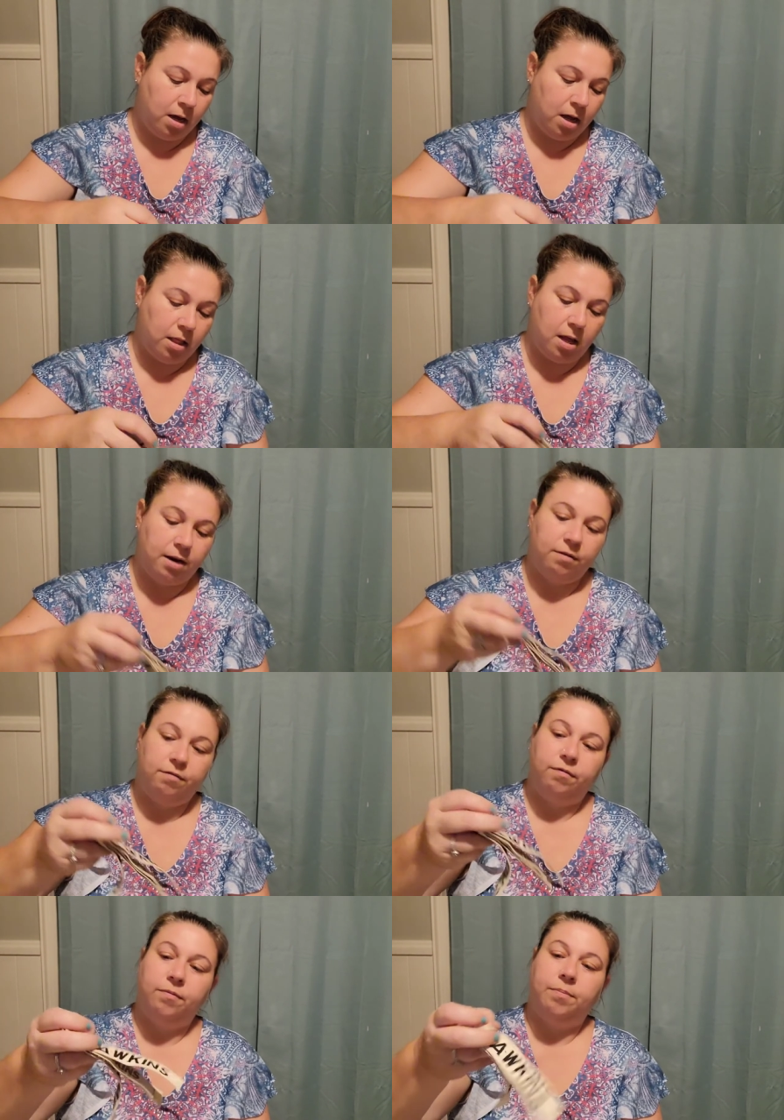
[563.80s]
a lot
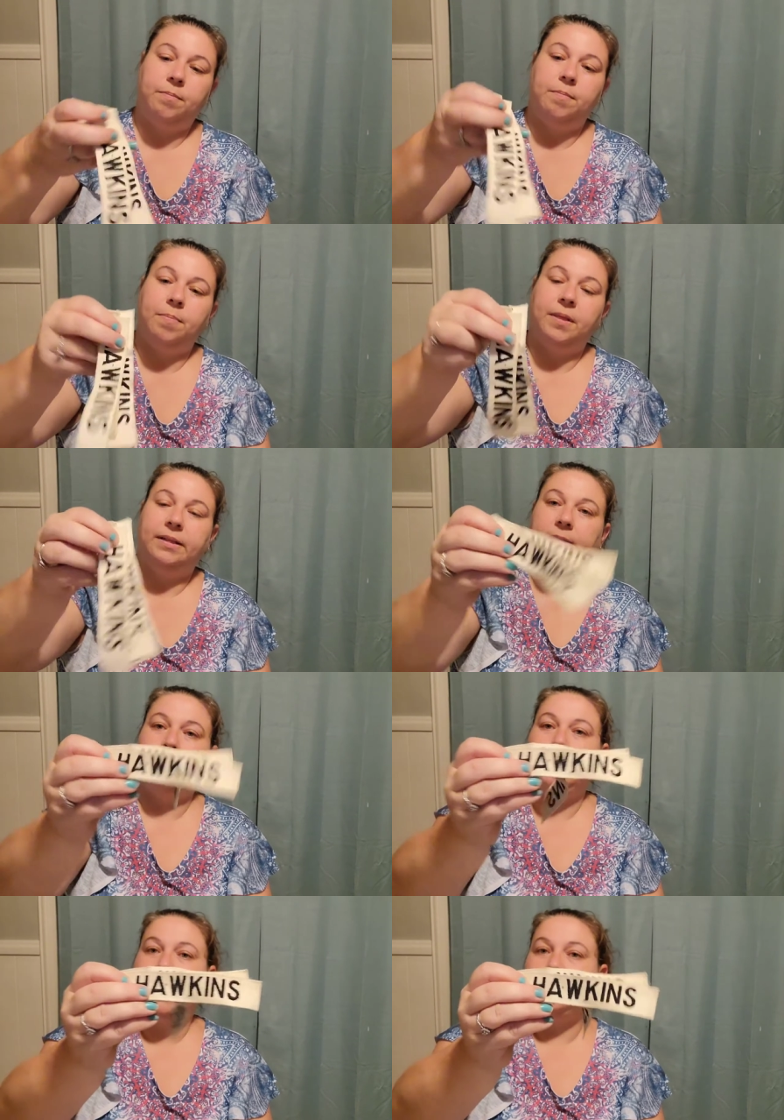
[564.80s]
of
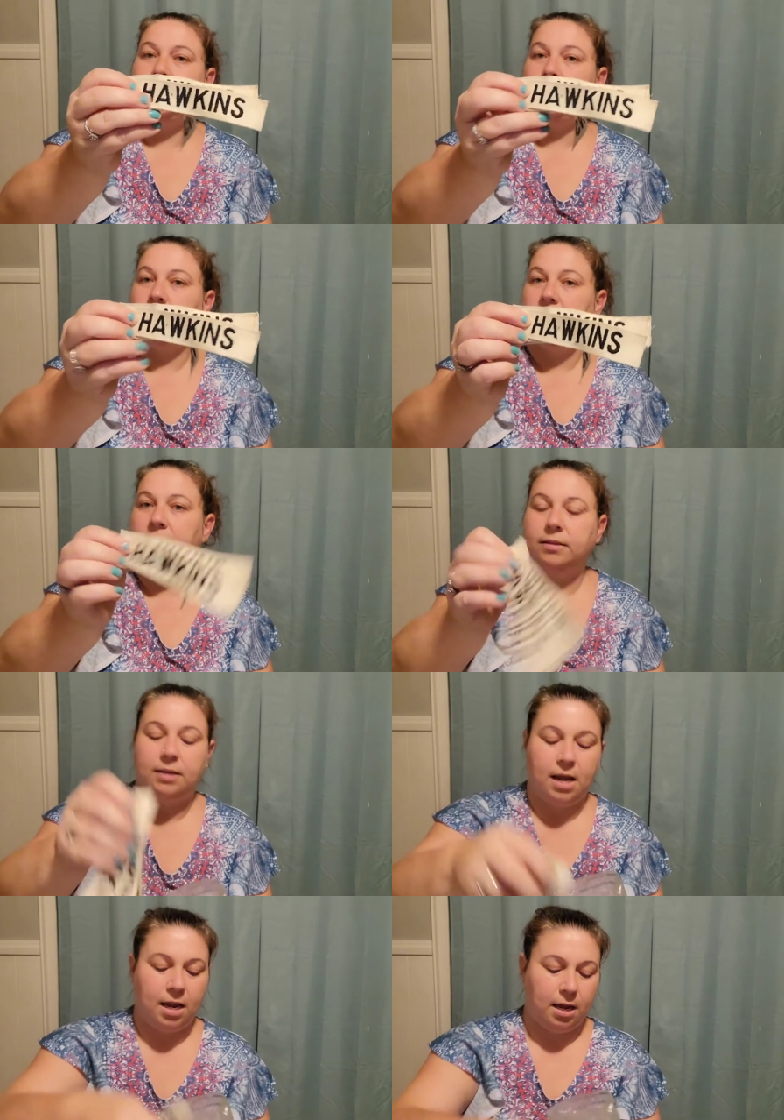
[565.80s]
patches with his
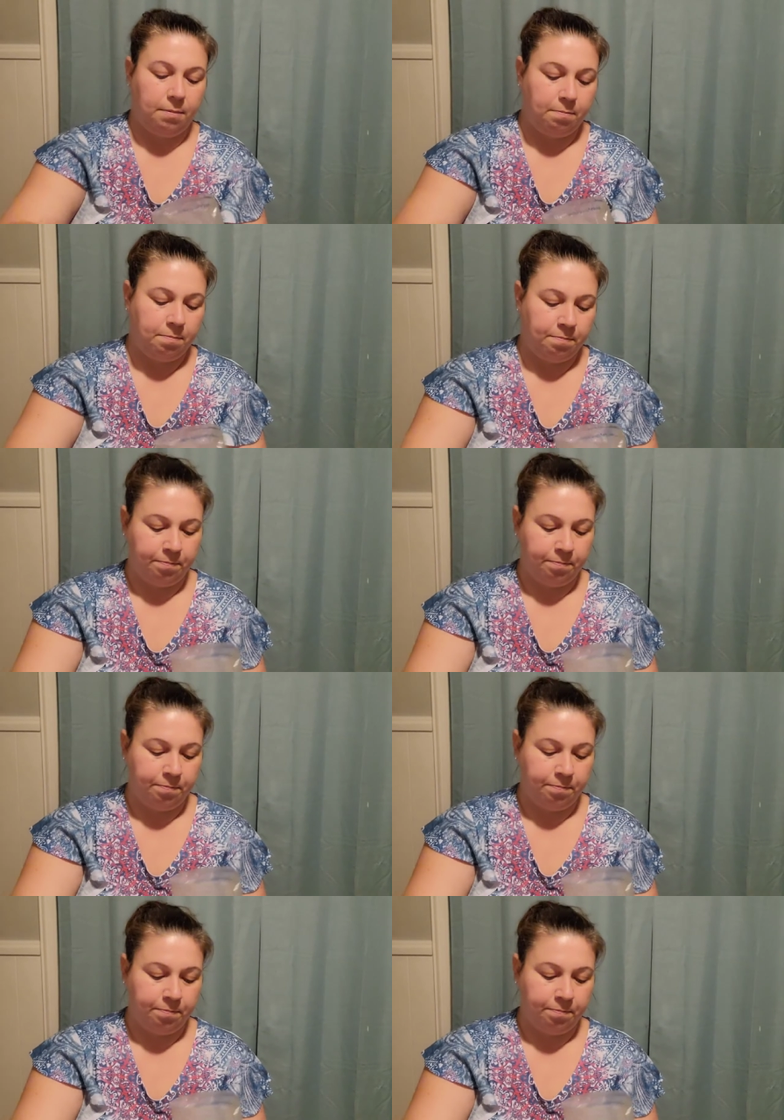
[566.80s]
name.